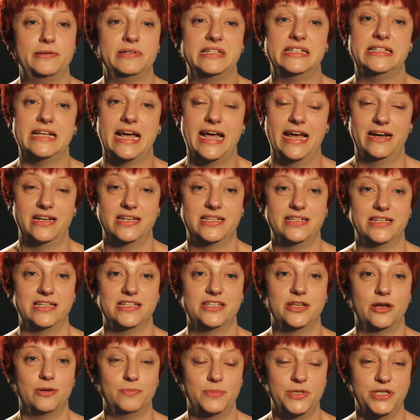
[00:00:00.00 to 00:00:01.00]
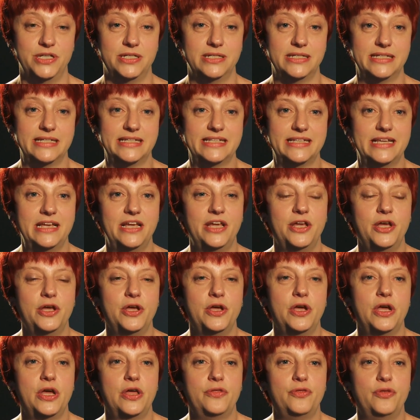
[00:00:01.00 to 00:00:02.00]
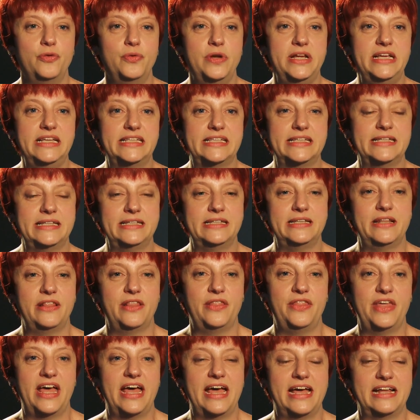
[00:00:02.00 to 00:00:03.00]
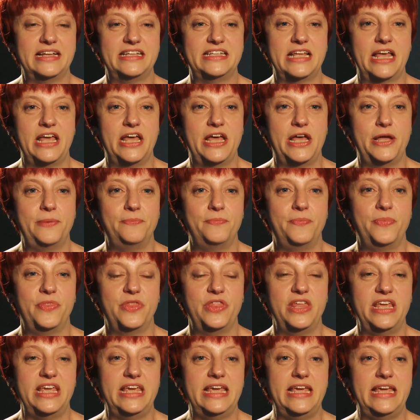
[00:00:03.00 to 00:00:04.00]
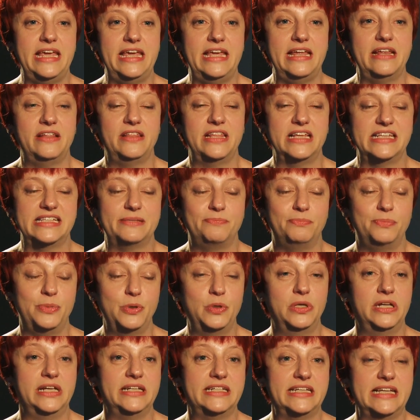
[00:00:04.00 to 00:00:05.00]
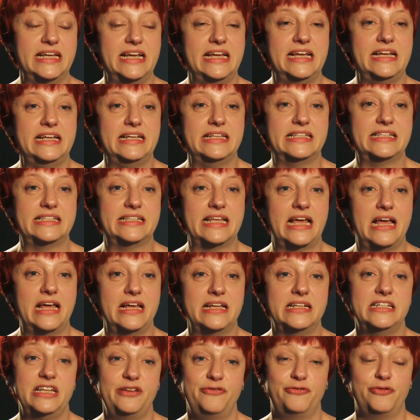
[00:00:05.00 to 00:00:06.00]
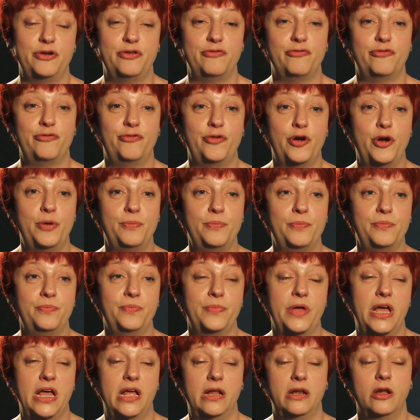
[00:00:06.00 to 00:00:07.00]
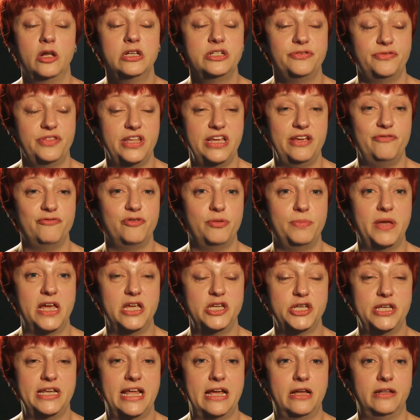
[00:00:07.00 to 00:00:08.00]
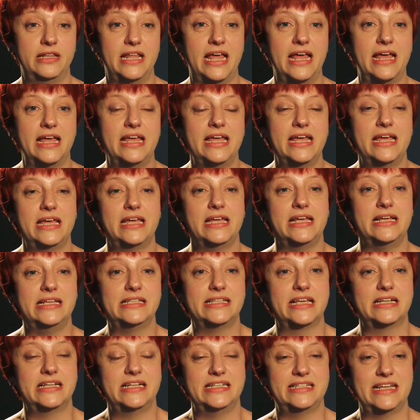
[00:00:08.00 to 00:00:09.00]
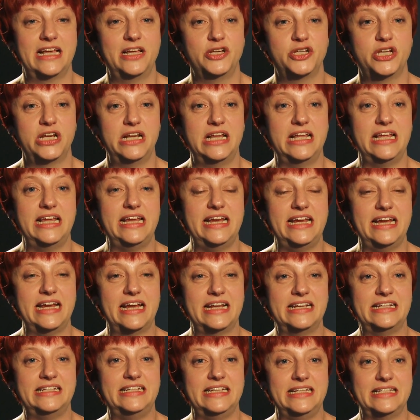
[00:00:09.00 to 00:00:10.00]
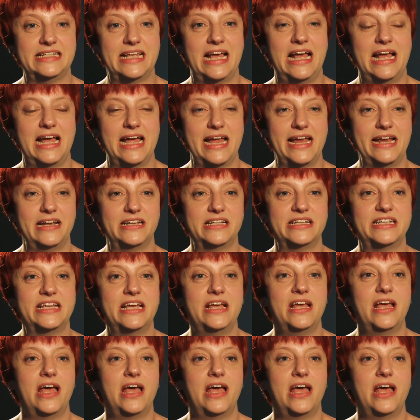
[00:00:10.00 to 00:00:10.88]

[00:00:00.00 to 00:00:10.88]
dialysis options. The reason that this booklet is different from a lot of the information out there is that it's actually designed